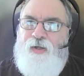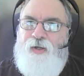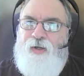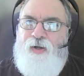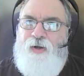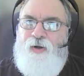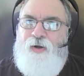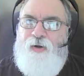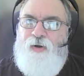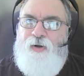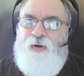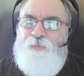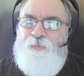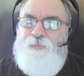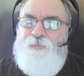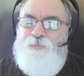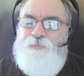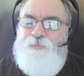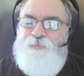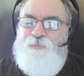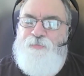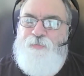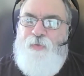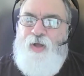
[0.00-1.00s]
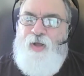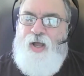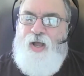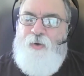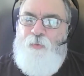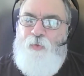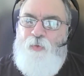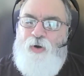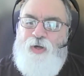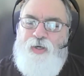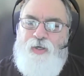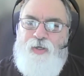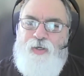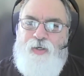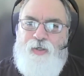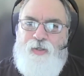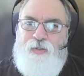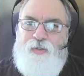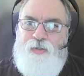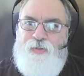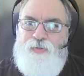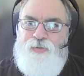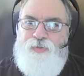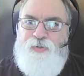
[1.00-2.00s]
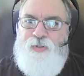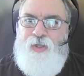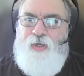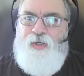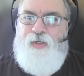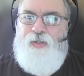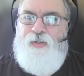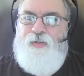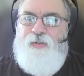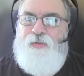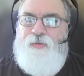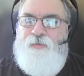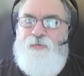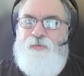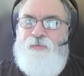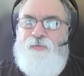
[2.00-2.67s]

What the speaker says: I want you to understand